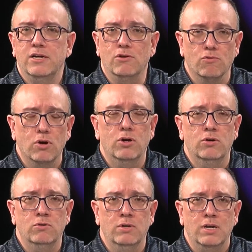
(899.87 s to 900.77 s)

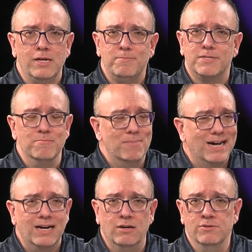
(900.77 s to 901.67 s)
grown leaps and
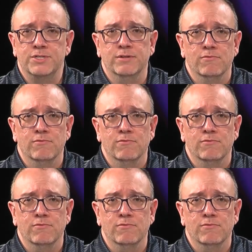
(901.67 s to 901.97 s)
bounds in